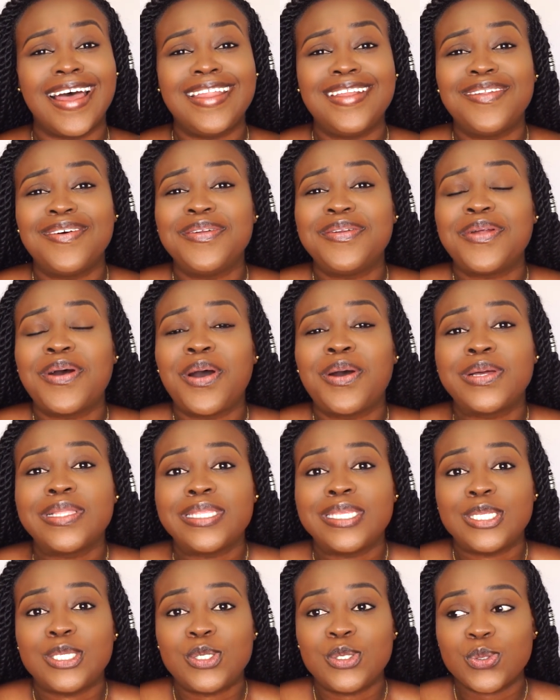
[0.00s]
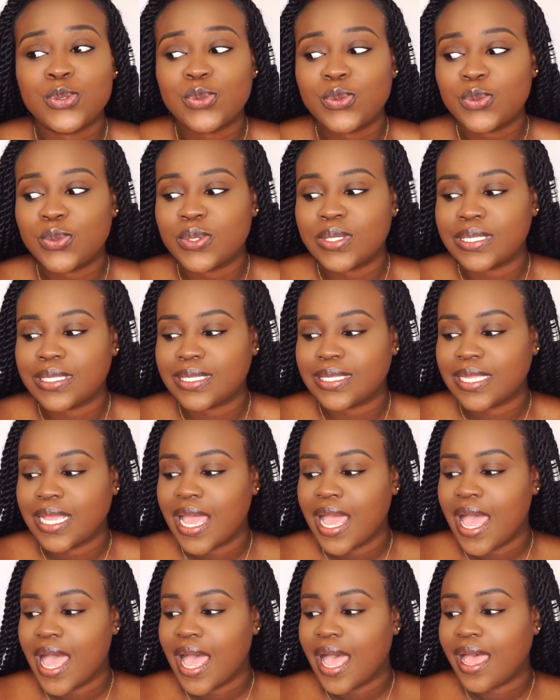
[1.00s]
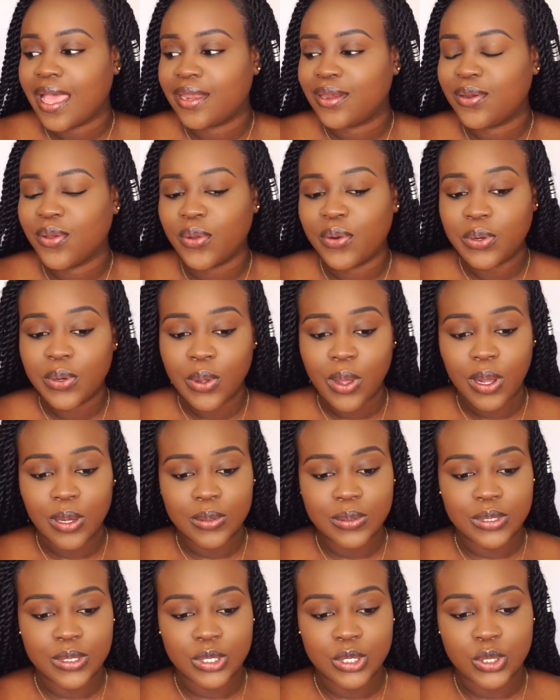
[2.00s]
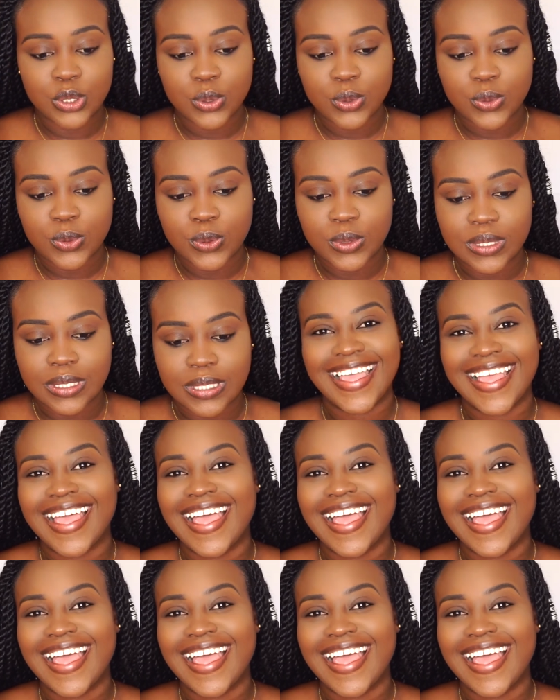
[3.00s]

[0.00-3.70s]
I don't know how to choose I don't know how to choose